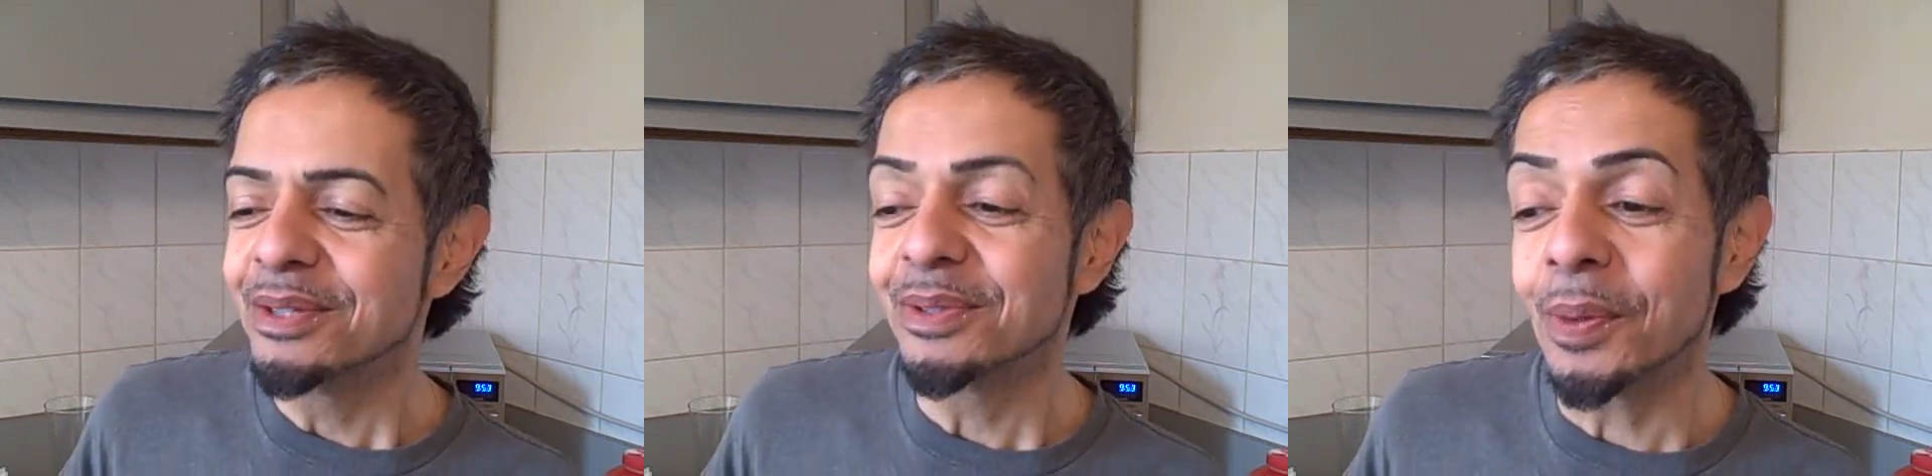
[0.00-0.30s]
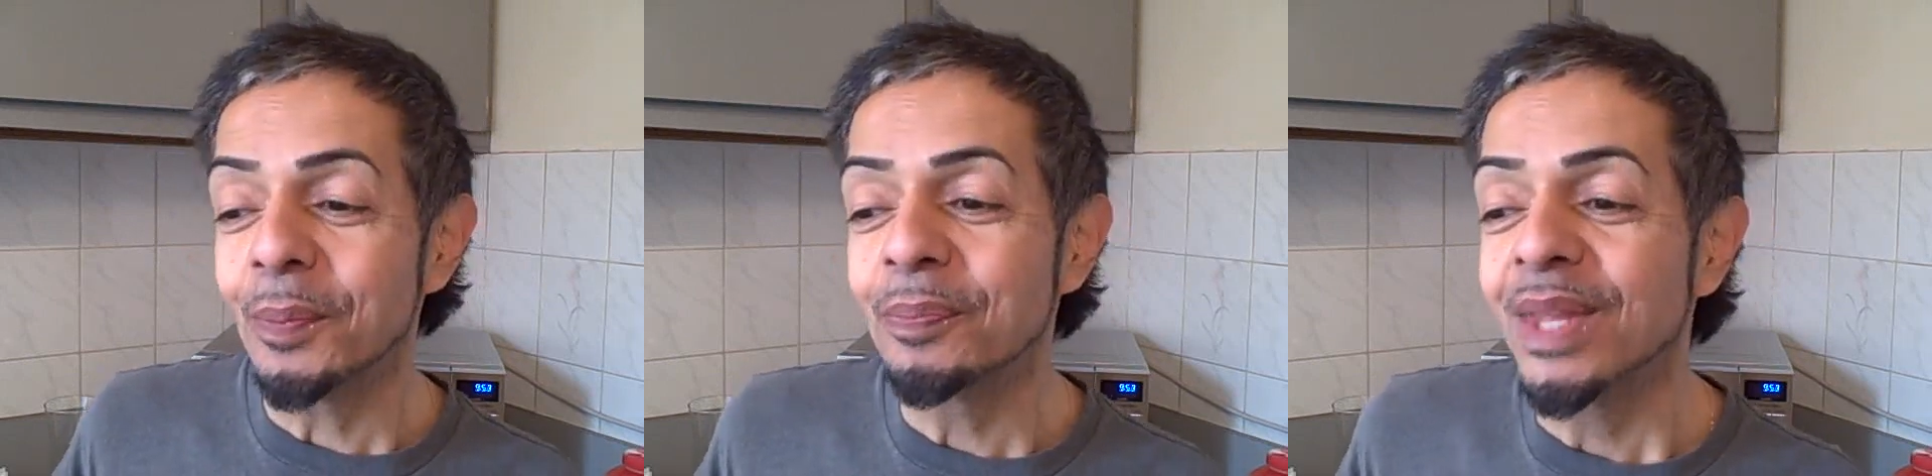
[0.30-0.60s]

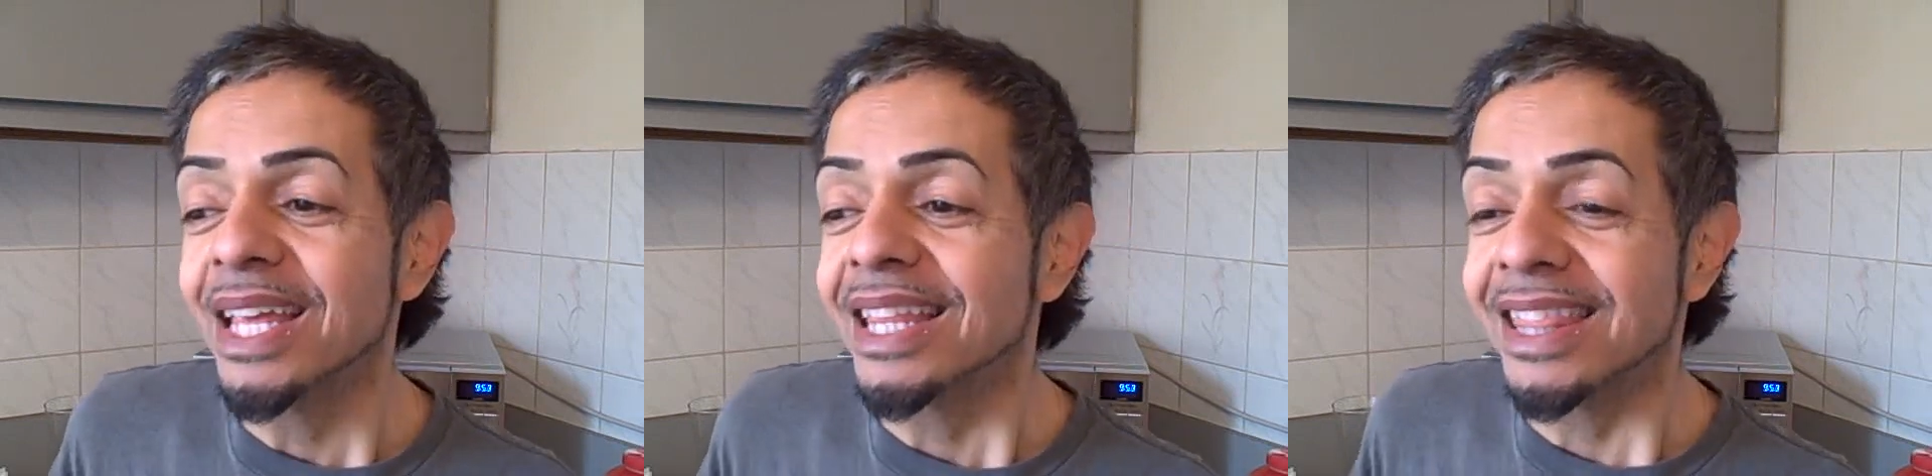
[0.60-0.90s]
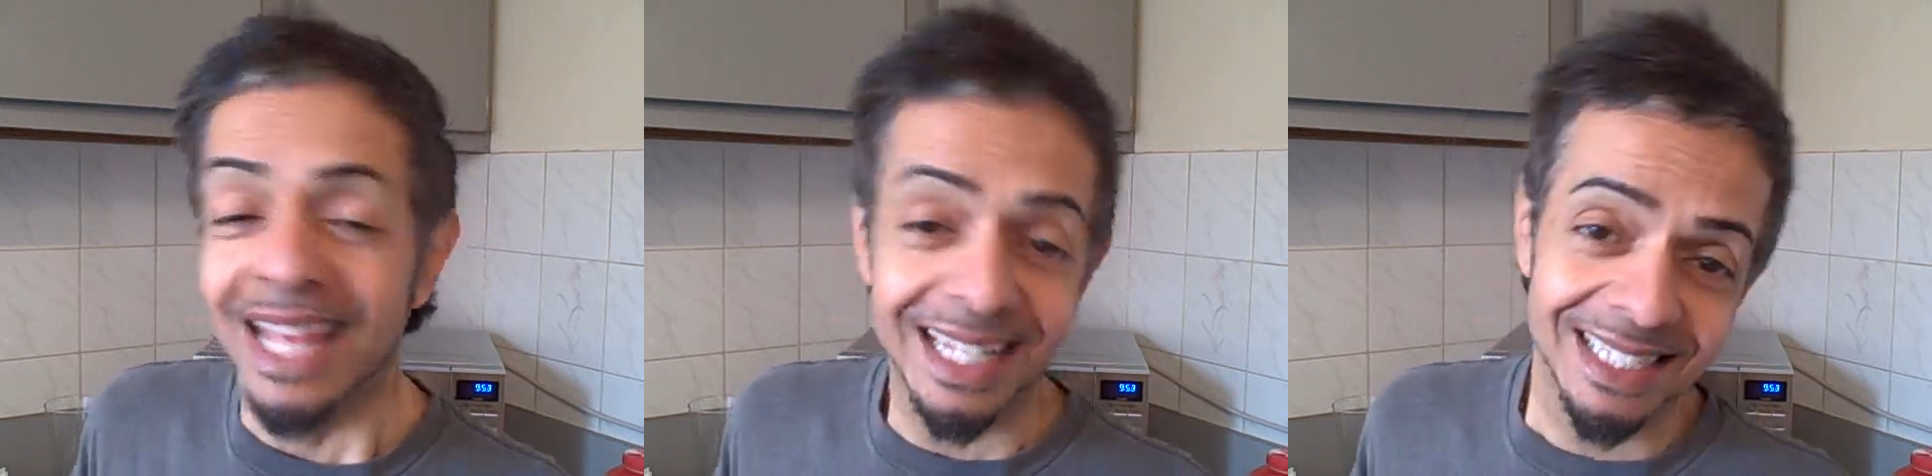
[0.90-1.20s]
So
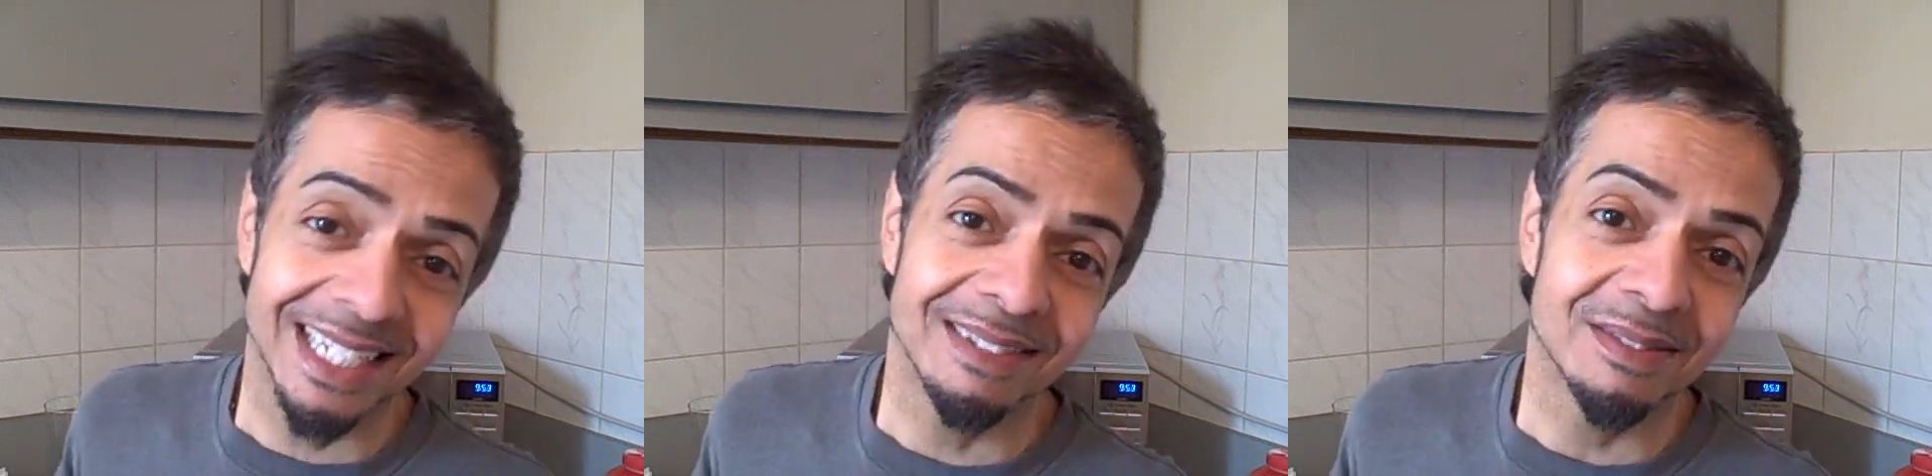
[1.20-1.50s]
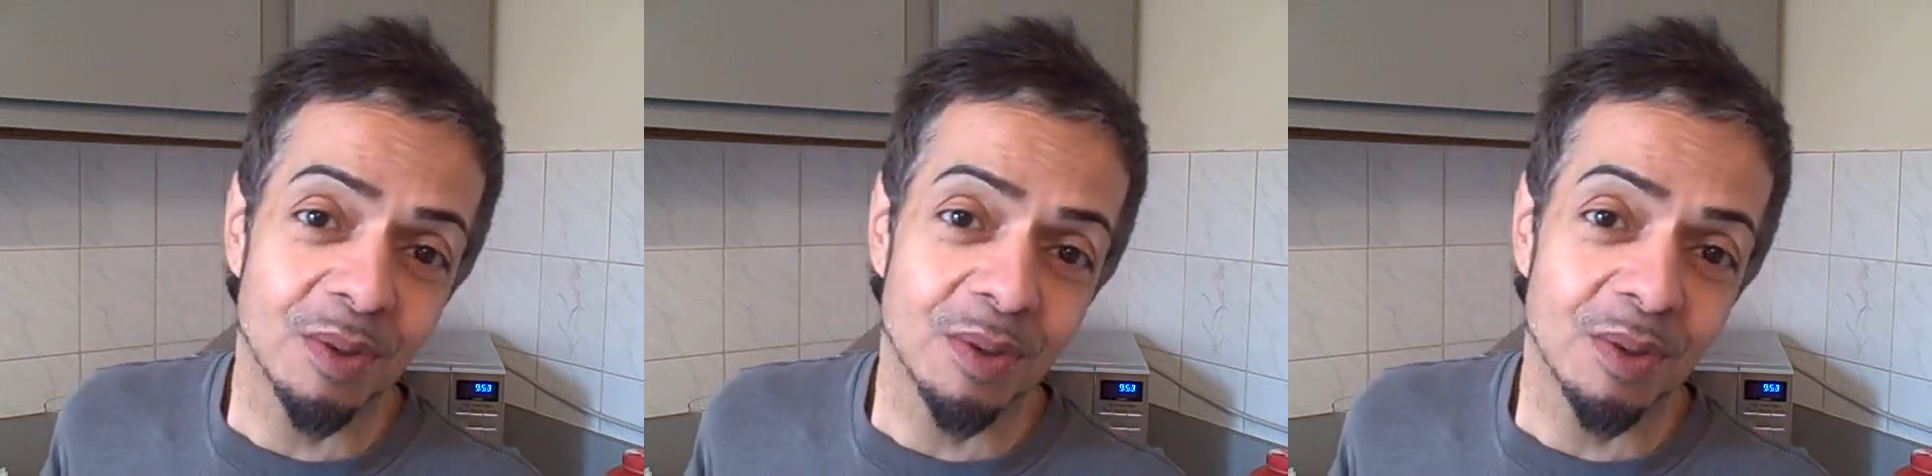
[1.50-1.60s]
that's it.